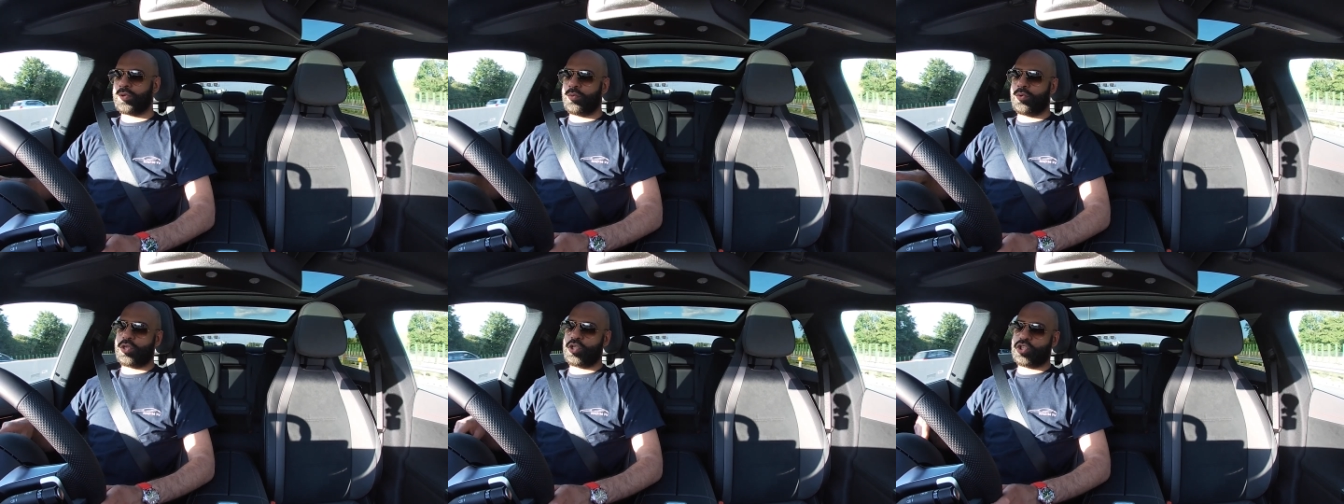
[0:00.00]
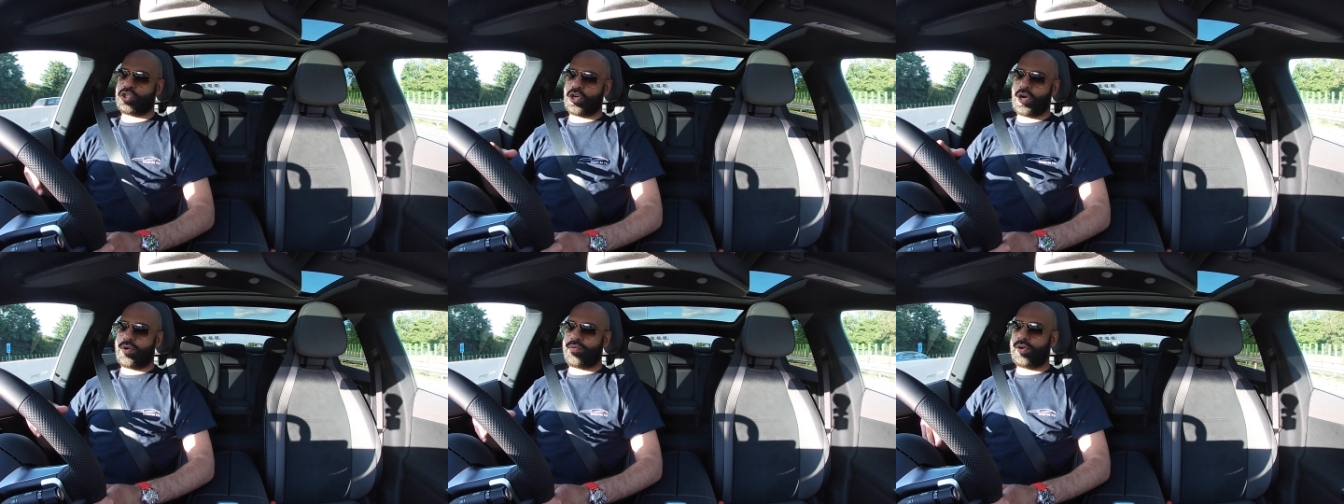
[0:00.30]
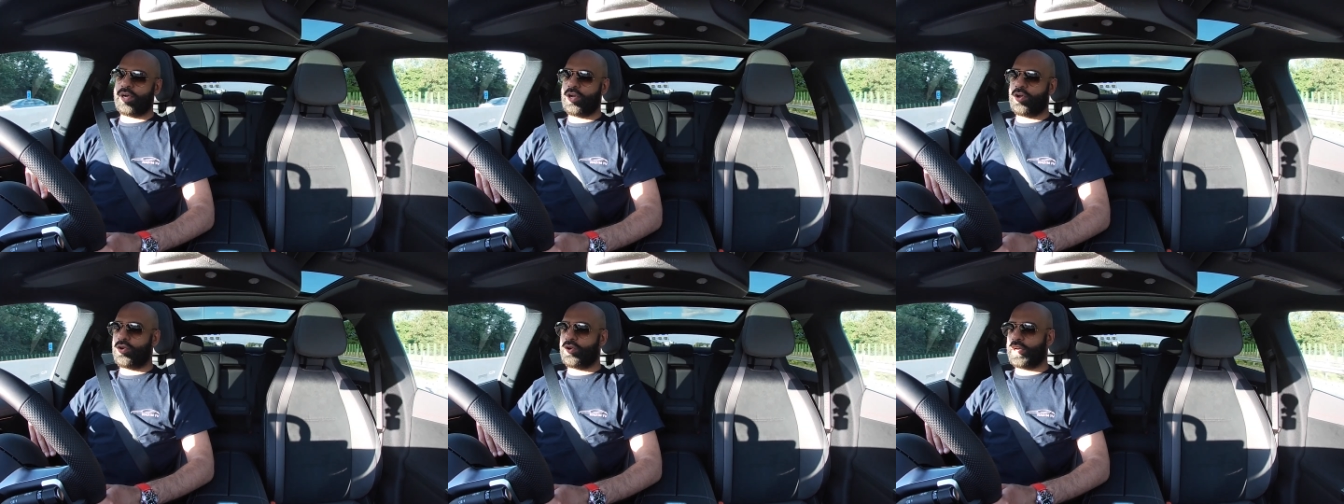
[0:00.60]
when you're
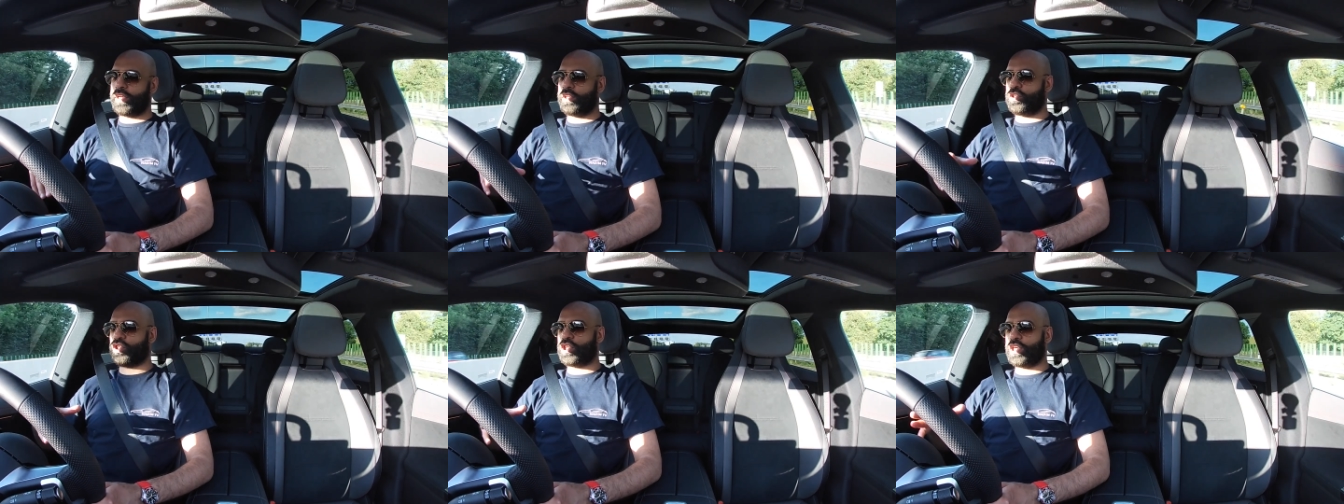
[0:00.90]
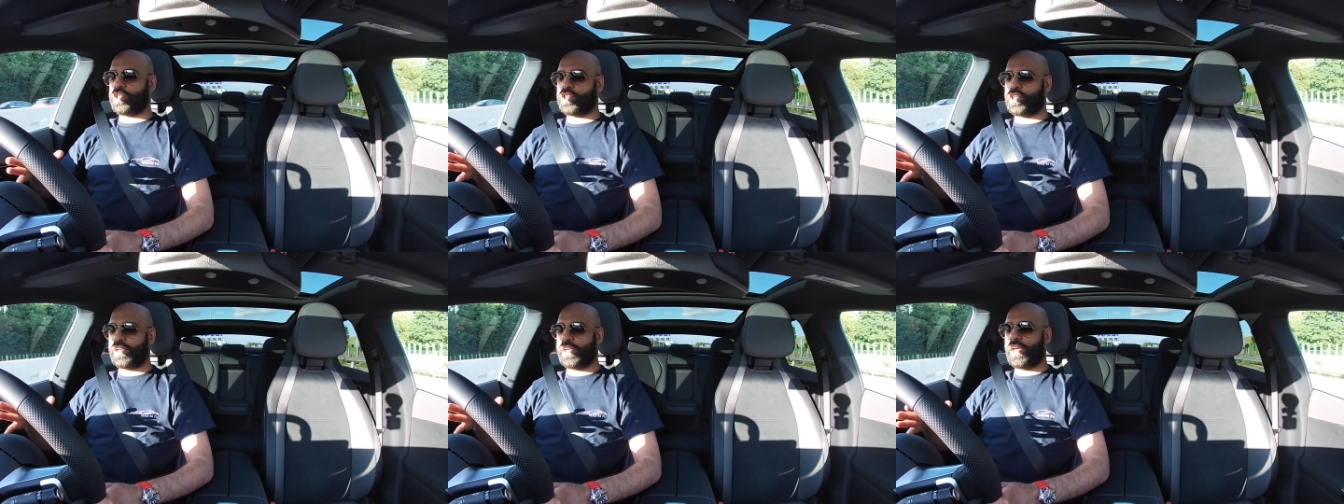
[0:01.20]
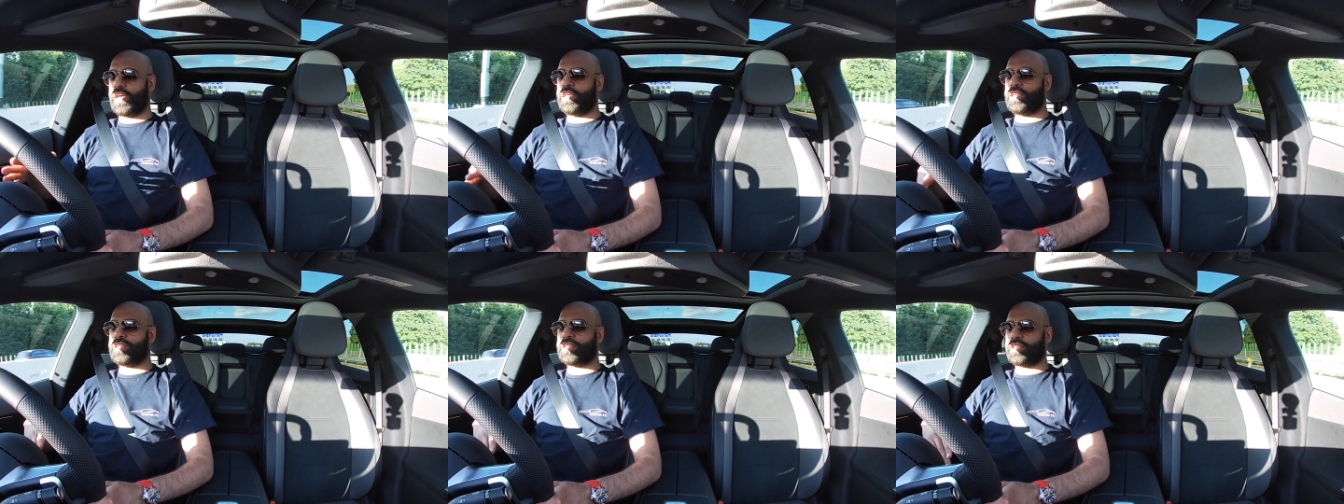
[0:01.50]
driving along and you're changing
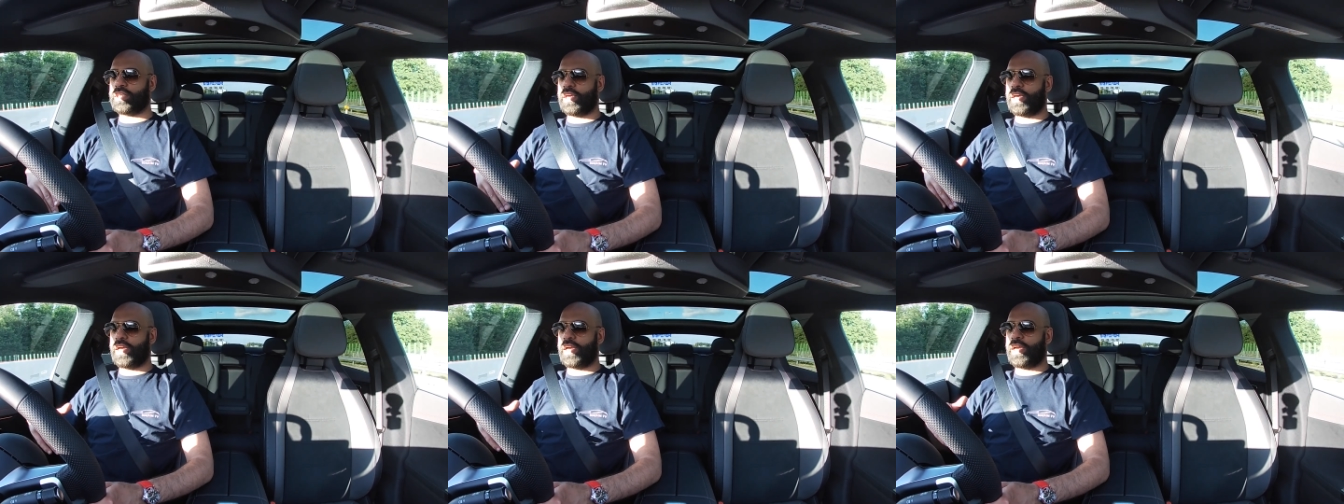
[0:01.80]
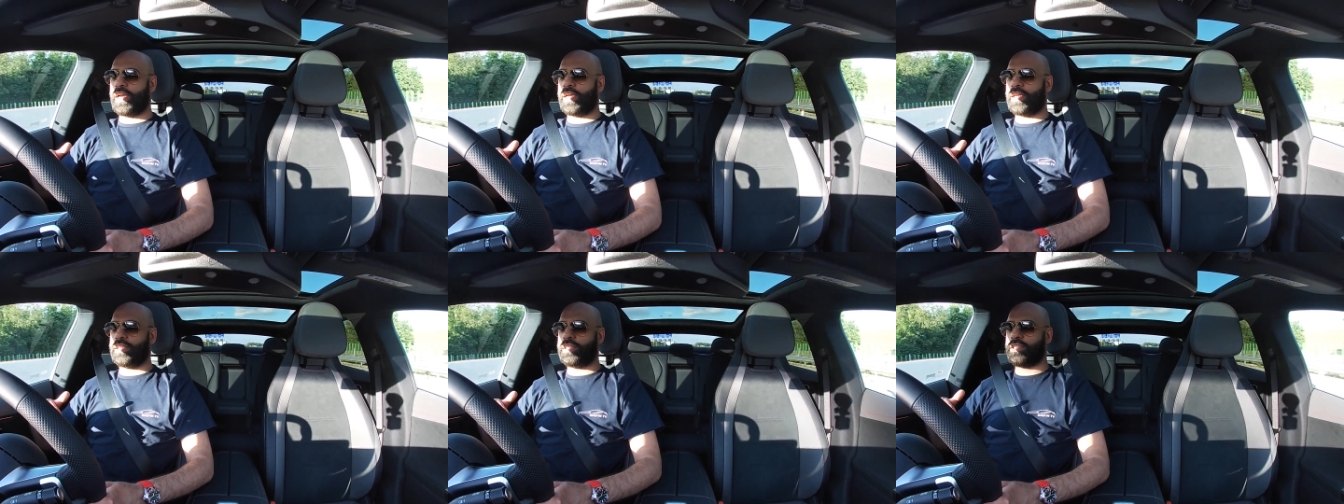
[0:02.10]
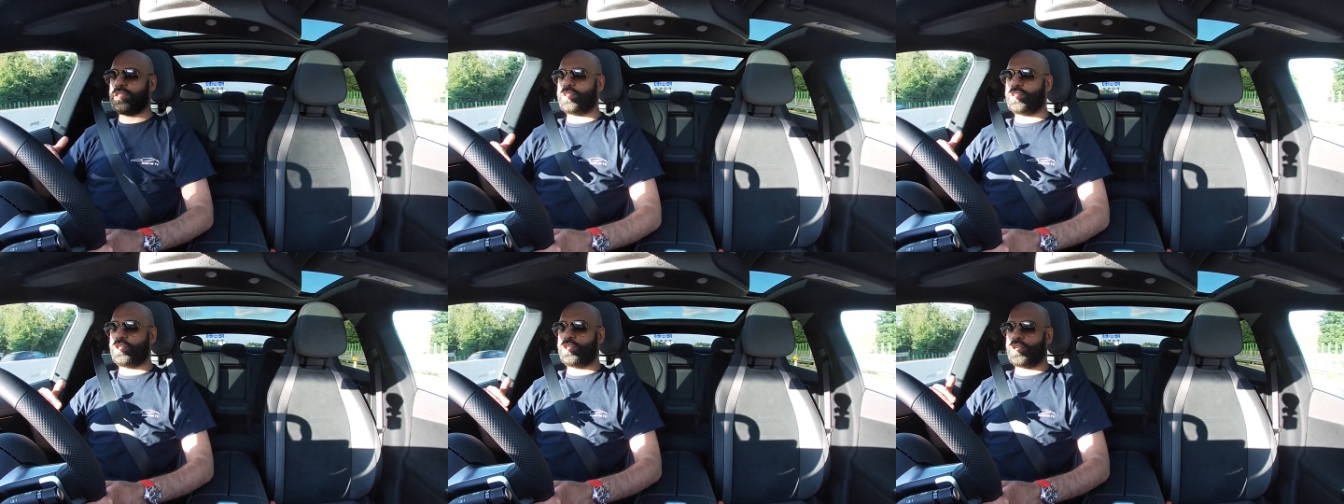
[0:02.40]
lanes
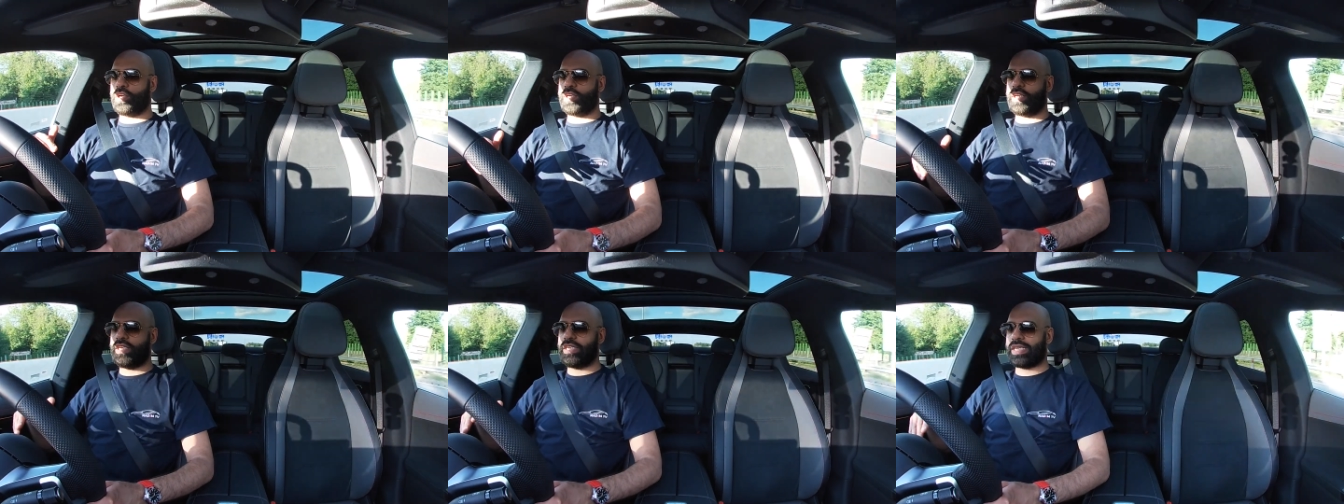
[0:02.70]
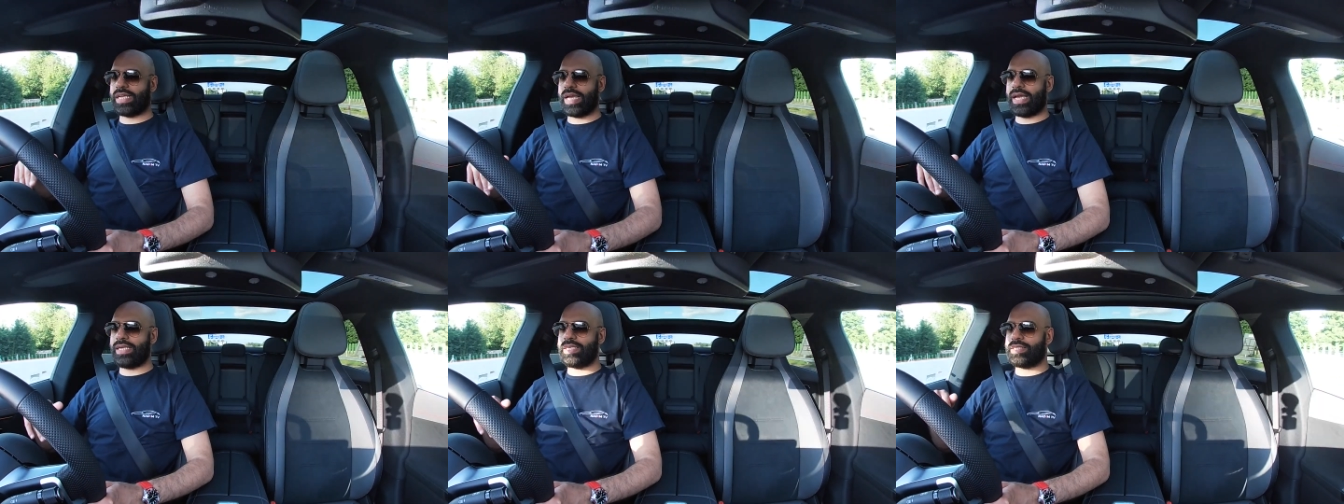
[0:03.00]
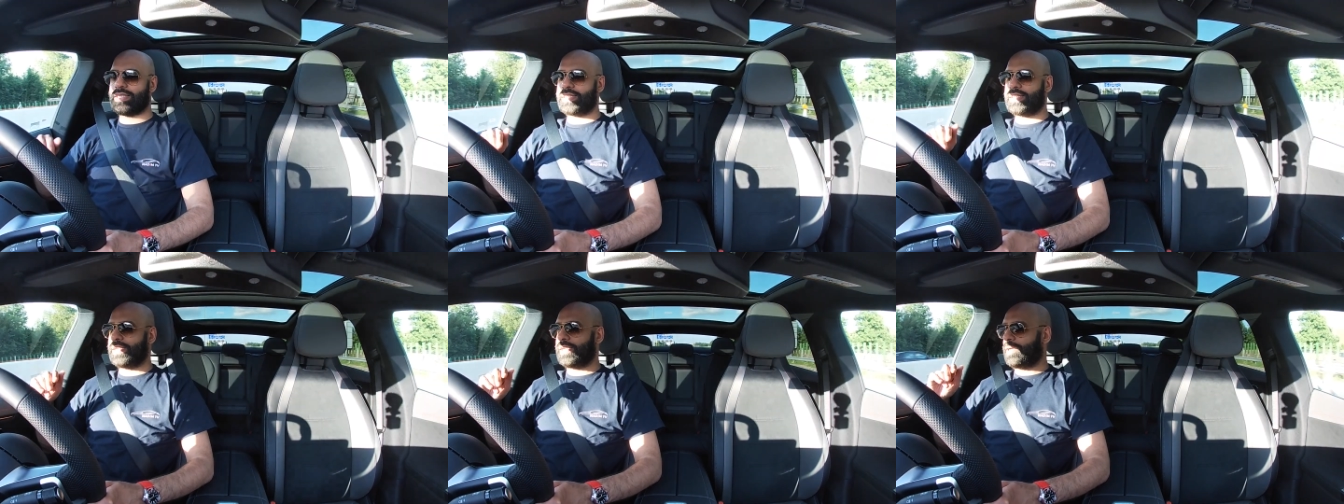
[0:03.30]
and you don't
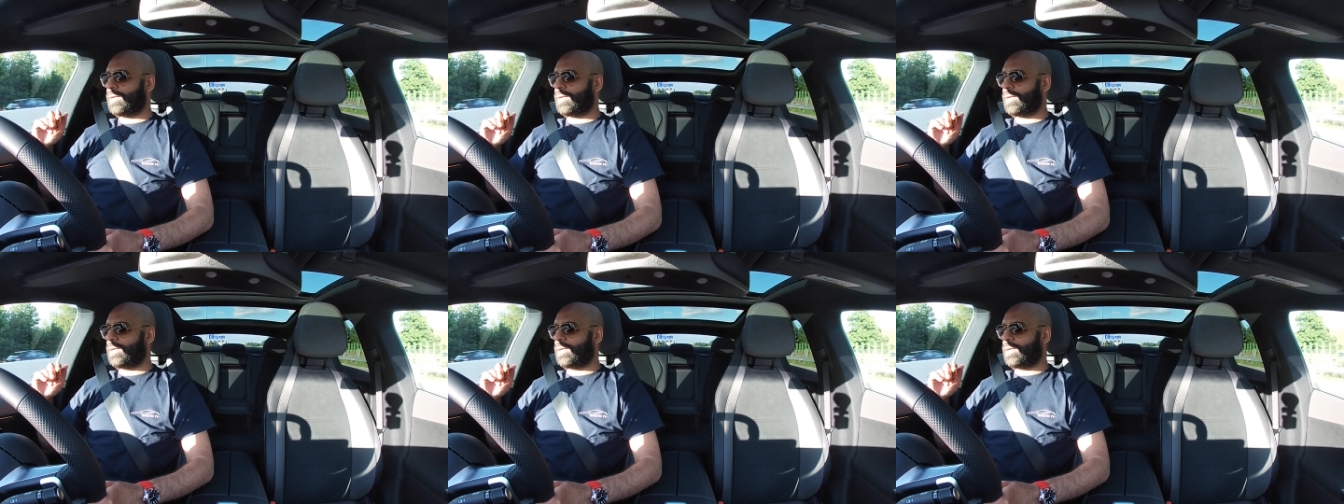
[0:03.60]
indicate,